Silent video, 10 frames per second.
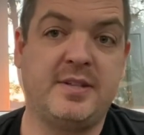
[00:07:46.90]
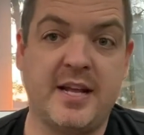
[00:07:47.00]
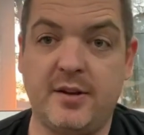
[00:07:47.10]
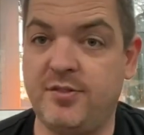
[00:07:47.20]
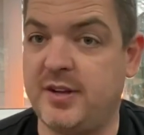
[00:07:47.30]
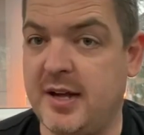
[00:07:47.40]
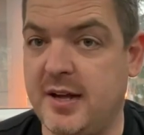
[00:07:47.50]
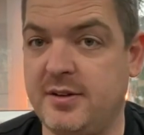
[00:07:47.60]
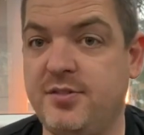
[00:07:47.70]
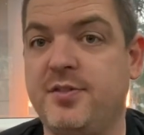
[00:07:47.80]
tenants that
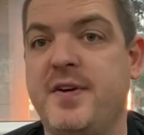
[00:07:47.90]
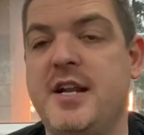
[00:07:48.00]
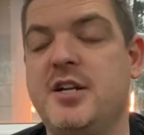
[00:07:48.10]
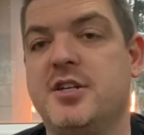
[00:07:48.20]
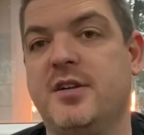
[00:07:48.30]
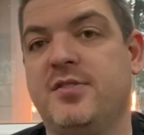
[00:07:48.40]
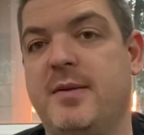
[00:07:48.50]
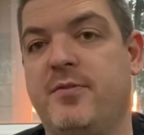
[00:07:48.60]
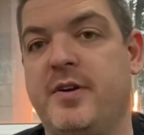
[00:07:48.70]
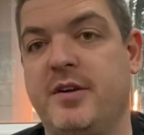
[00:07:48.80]
are disadvantaged, and it's
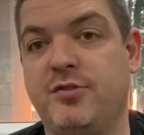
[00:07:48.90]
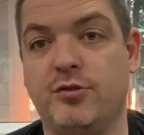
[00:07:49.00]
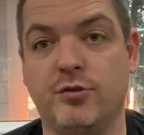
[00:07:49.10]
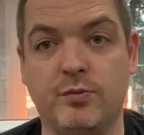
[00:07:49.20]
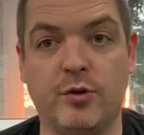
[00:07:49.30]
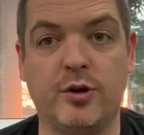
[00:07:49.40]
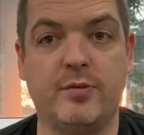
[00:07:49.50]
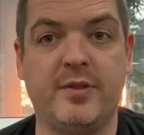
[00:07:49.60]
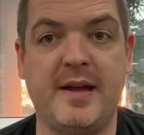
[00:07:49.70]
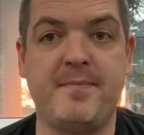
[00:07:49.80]
up for us to work
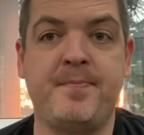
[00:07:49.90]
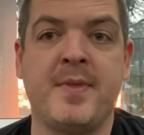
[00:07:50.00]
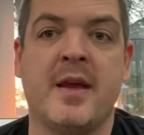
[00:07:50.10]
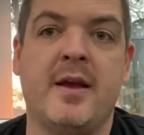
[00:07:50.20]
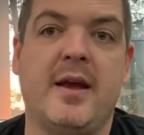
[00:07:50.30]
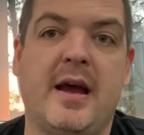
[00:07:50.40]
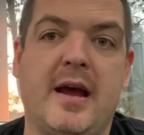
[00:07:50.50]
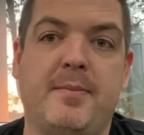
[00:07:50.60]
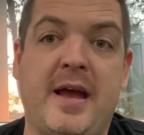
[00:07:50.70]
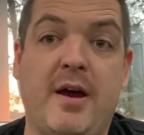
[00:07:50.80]
with them.
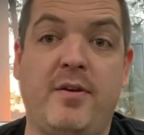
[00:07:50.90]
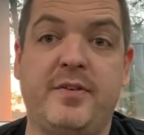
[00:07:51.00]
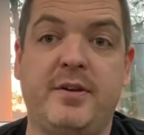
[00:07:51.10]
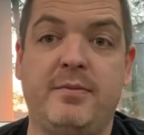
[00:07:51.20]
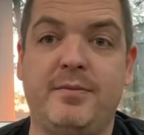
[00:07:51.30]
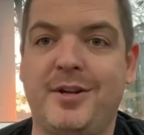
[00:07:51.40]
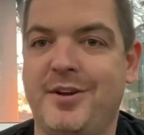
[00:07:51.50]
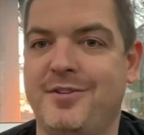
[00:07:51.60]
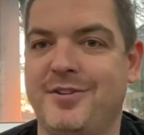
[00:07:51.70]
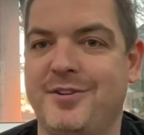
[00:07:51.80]
However, you
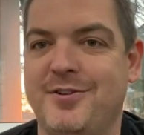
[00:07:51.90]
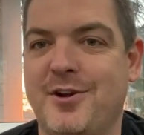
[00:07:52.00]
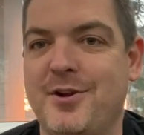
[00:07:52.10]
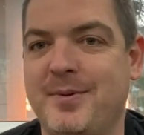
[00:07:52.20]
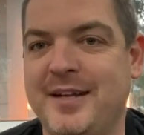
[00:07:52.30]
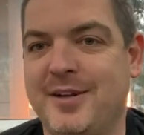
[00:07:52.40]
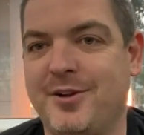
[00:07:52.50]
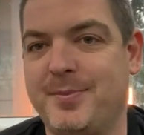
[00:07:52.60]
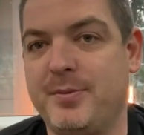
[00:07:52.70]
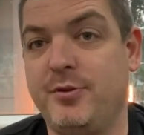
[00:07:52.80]
know, notably, a
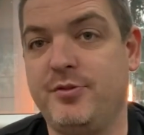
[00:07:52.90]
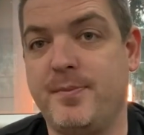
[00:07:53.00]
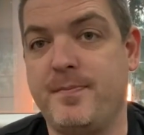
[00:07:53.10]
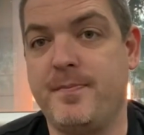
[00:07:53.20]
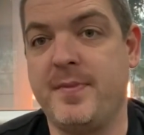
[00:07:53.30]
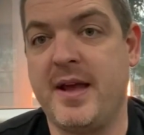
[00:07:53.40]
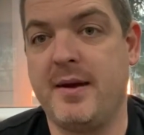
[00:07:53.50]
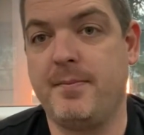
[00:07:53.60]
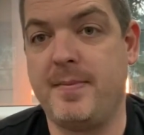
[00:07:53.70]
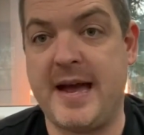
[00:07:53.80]
lot of people used to
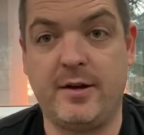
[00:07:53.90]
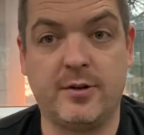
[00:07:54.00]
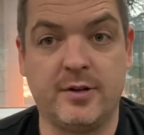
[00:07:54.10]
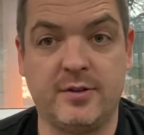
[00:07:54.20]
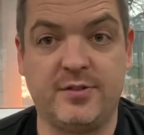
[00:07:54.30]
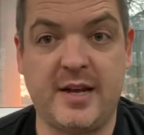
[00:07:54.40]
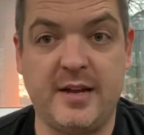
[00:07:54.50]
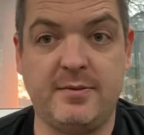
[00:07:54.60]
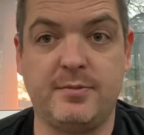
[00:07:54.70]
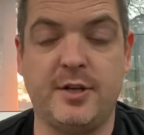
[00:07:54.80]
bag on and
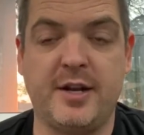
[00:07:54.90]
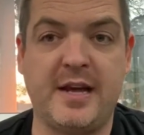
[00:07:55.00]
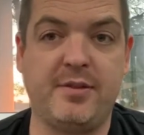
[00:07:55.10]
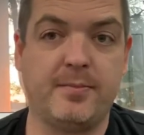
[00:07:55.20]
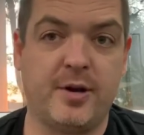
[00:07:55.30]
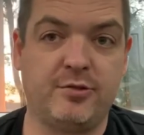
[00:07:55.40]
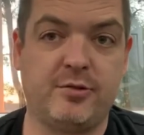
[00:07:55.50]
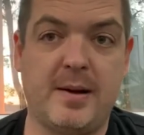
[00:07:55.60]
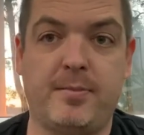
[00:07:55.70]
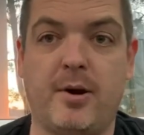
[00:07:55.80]
say, you know, Nathan buys
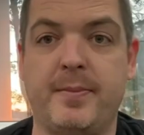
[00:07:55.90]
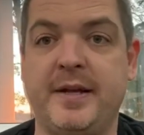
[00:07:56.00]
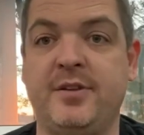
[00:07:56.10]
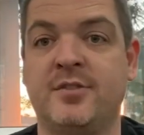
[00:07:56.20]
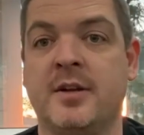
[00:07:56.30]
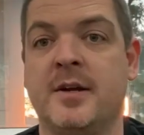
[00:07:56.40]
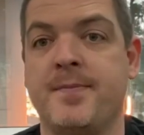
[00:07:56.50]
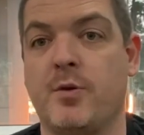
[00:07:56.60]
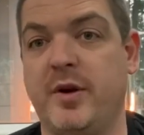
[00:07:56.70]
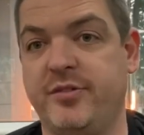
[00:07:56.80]
crap properties,
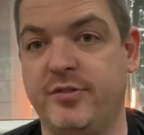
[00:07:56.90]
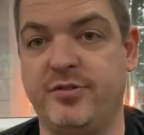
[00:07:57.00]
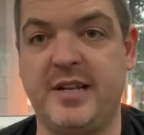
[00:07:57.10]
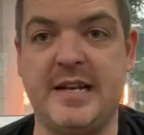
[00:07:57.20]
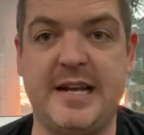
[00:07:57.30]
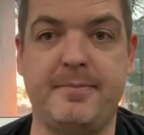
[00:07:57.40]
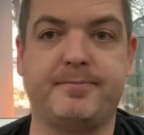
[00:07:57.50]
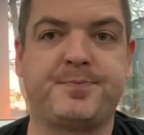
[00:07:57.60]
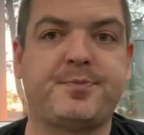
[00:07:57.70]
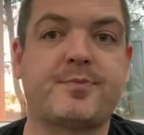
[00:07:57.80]
Western Sydney,
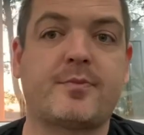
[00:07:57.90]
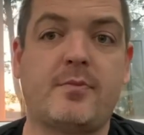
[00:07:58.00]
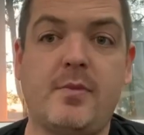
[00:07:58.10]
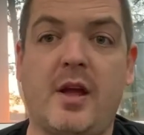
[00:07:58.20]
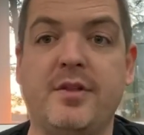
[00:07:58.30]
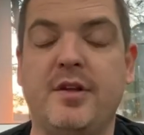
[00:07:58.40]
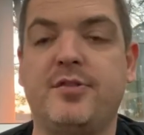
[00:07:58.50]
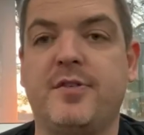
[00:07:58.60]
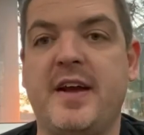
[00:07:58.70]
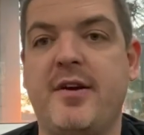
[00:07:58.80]
these
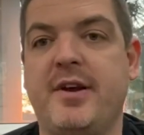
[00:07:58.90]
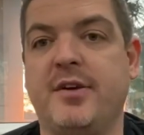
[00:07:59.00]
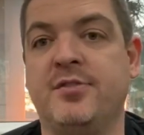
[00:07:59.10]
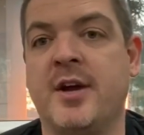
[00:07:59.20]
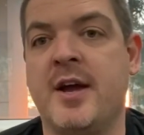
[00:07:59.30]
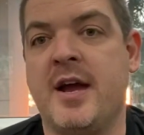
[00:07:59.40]
sort of areas.